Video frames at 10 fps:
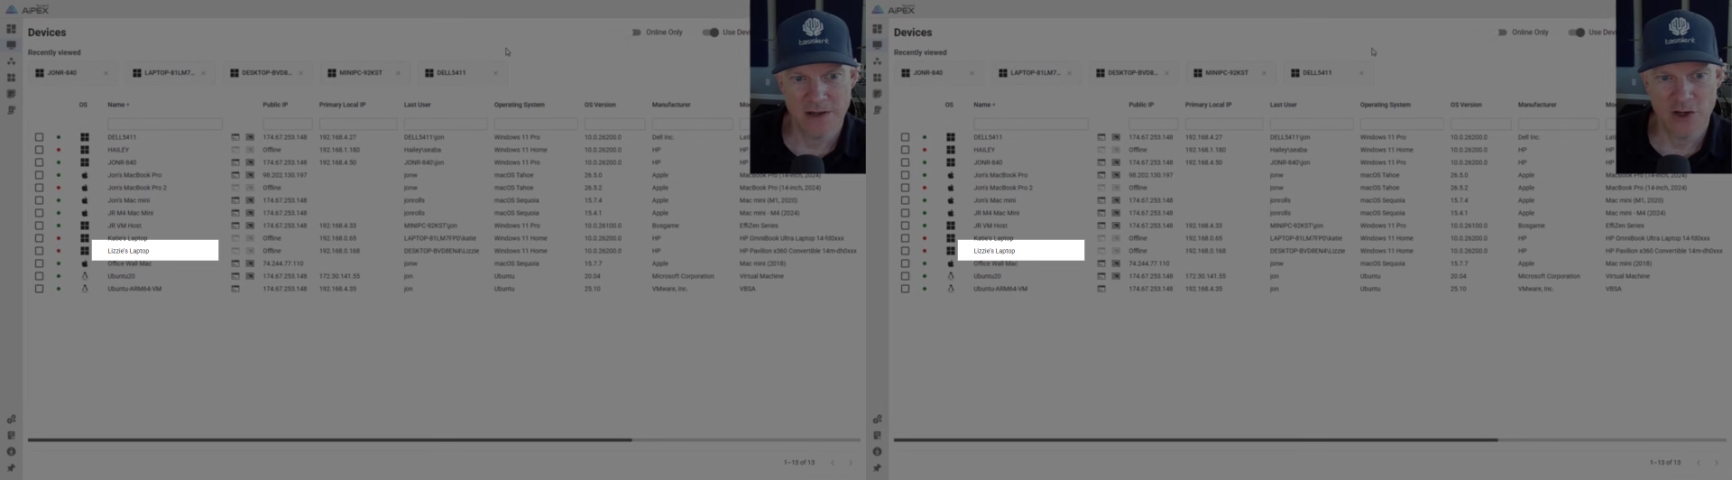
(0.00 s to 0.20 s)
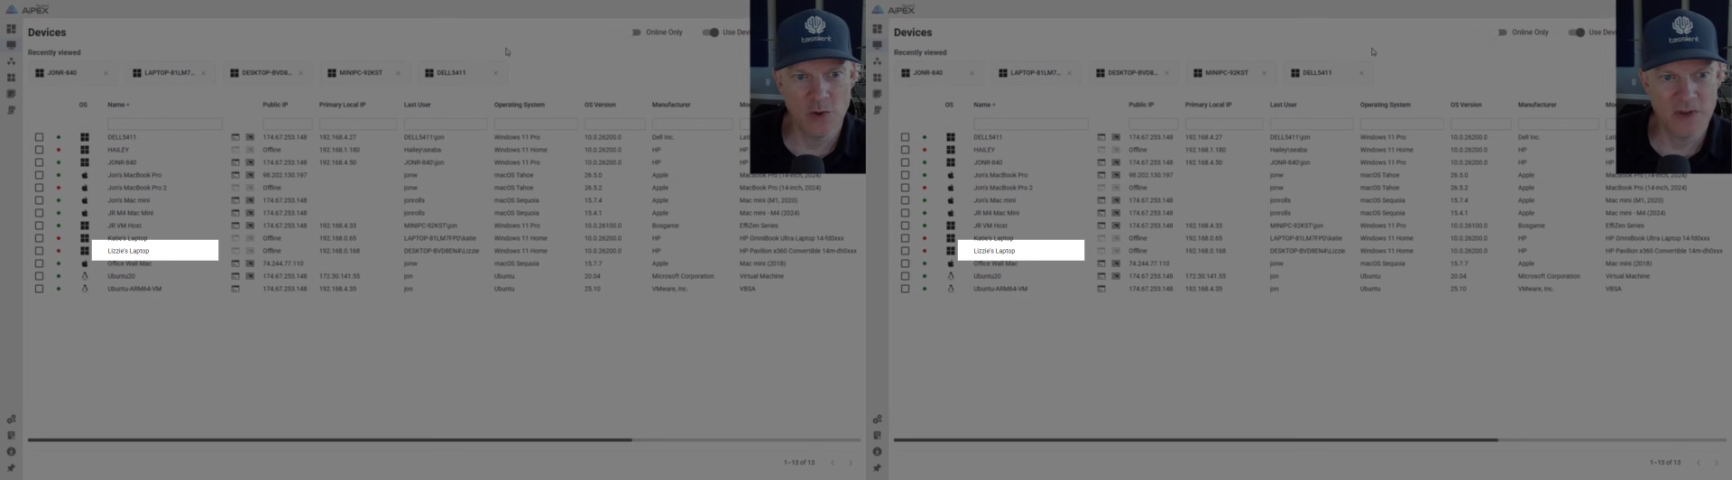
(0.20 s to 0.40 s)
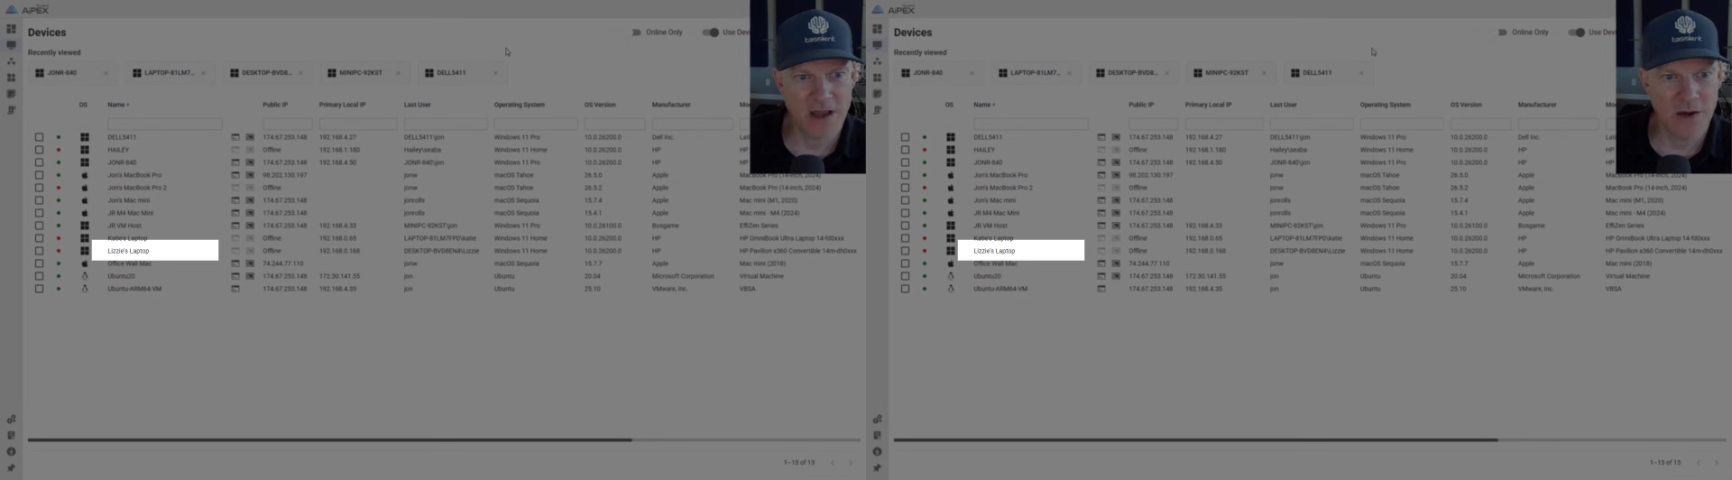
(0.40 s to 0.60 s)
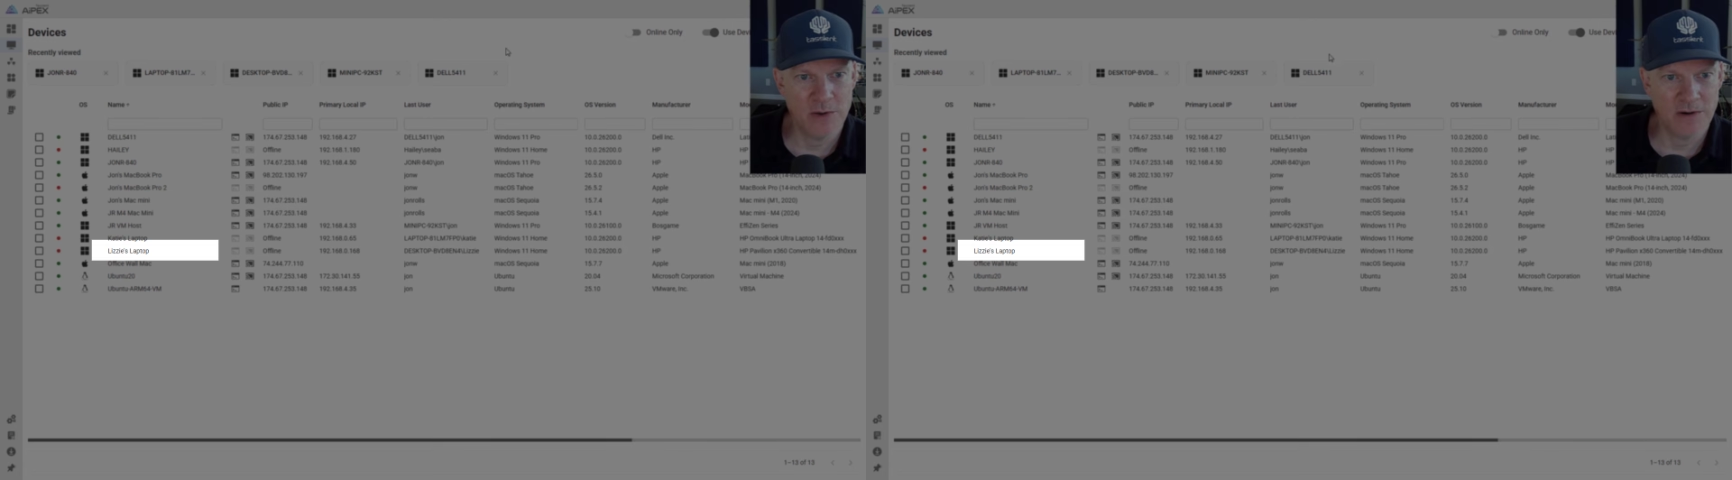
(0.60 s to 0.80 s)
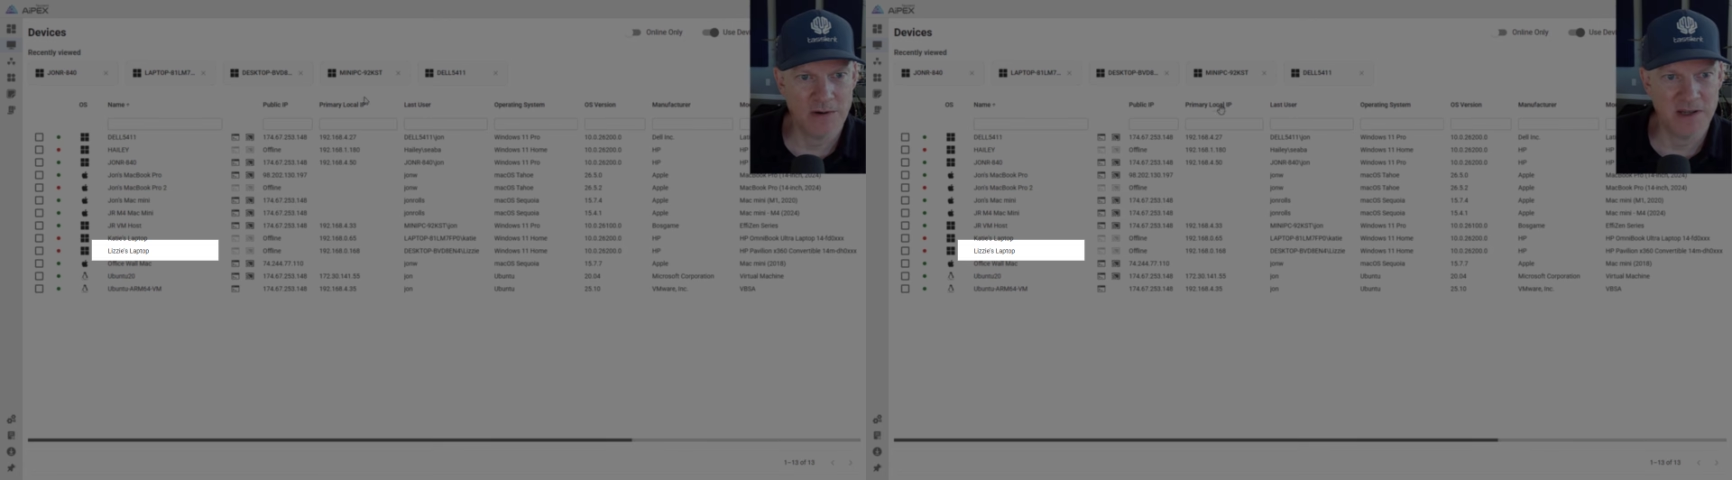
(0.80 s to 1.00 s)
who the
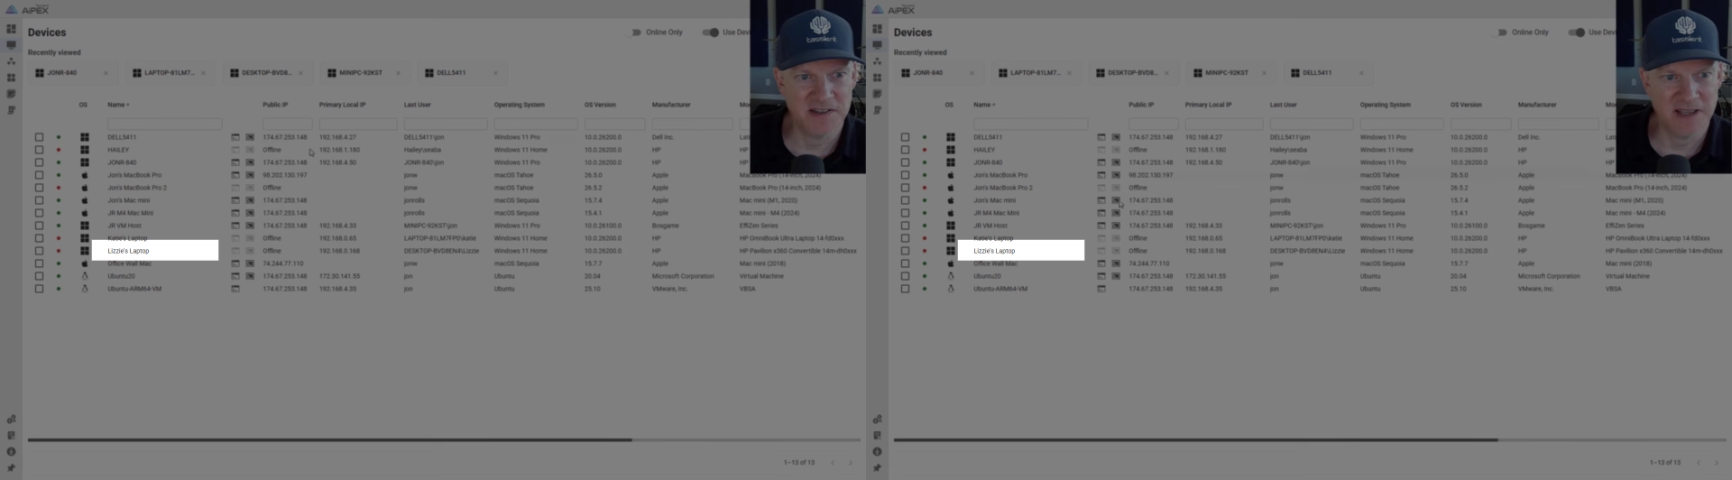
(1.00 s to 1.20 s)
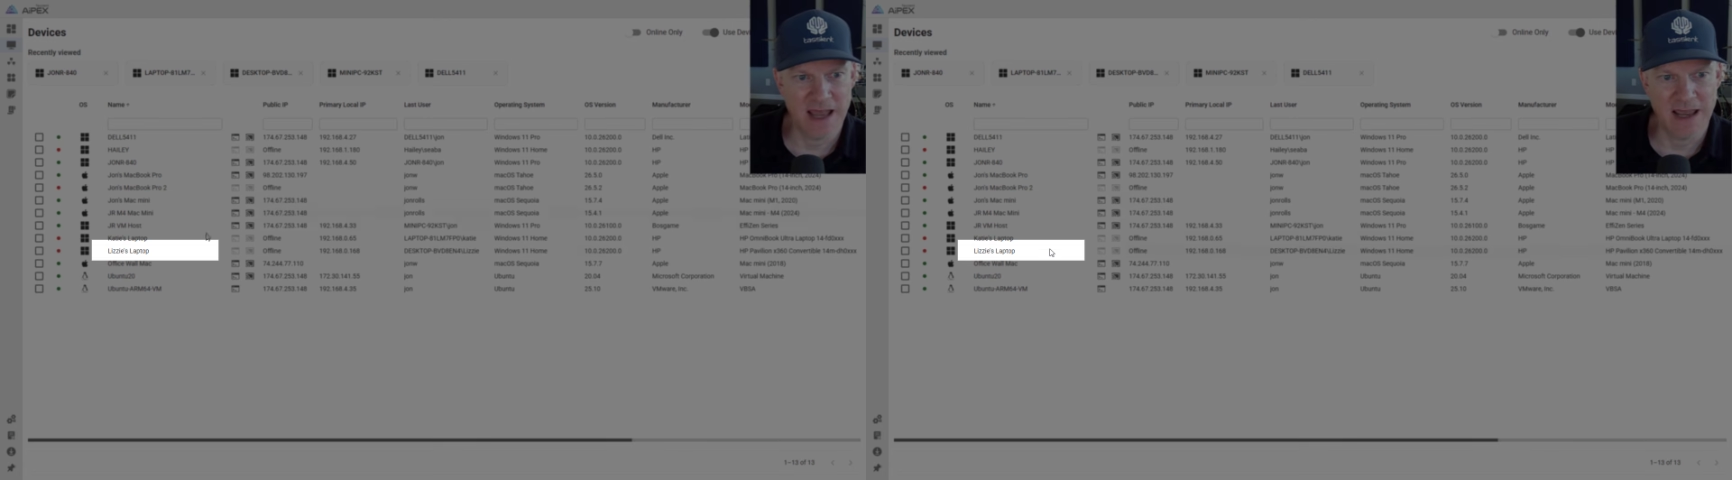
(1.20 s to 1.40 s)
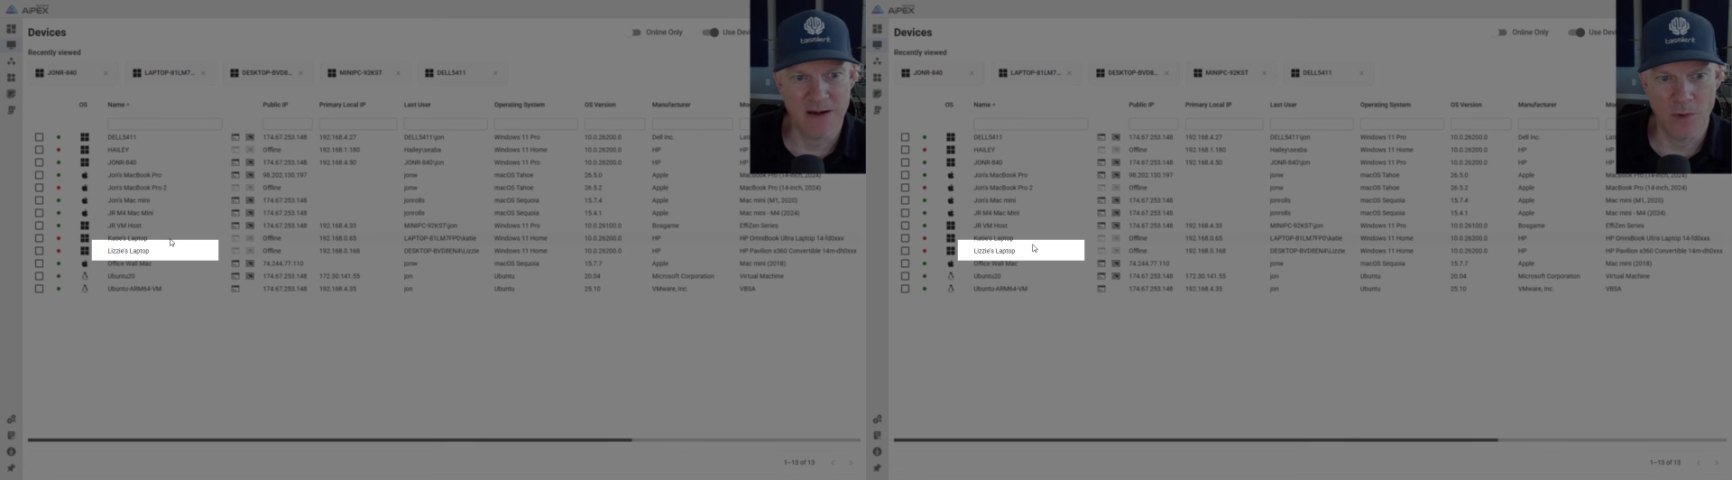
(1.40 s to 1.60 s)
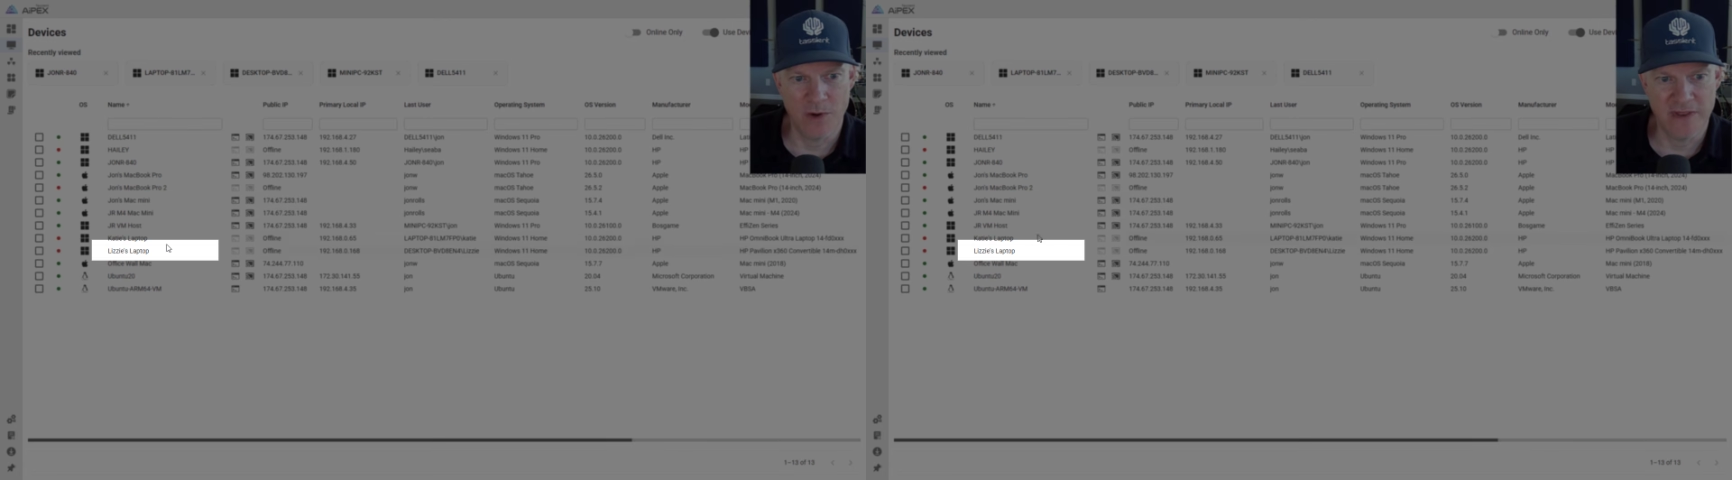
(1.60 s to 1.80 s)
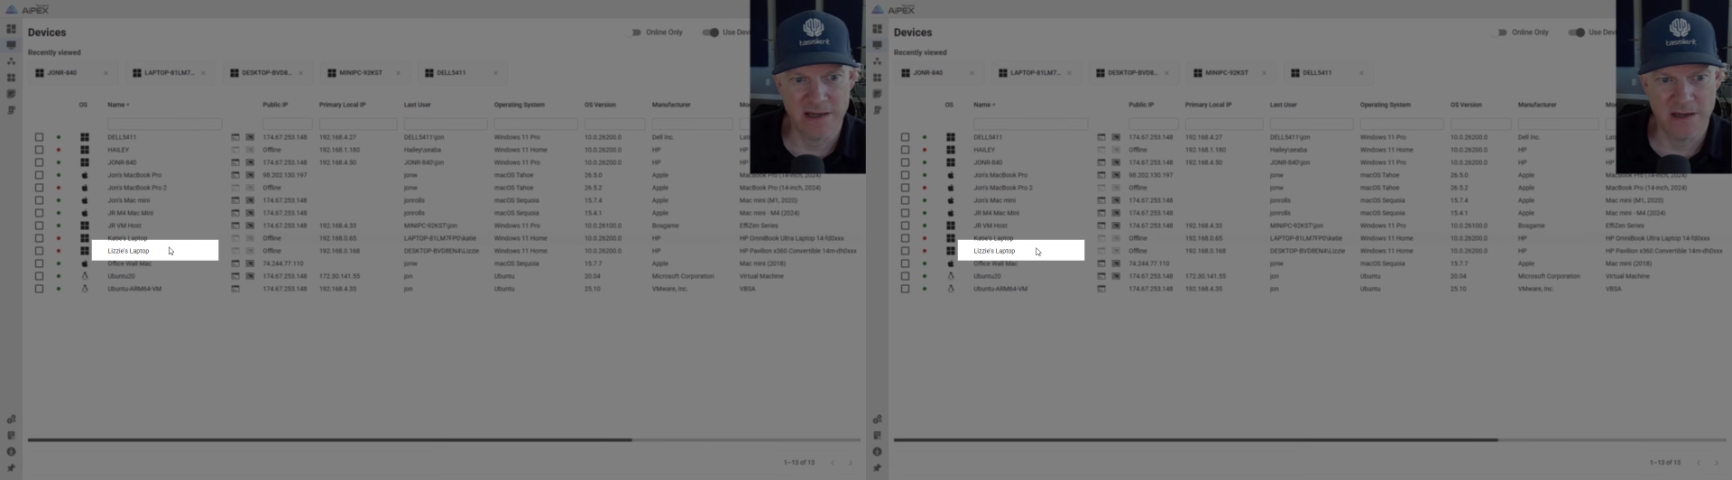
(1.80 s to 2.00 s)
owner is and what they're